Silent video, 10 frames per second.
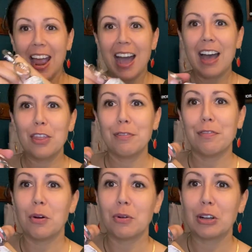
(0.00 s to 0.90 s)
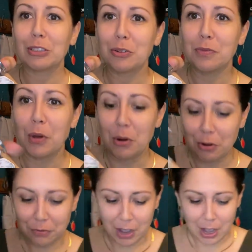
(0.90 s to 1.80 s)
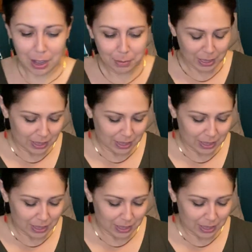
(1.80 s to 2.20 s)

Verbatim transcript: Uh, the photo, little photo fob.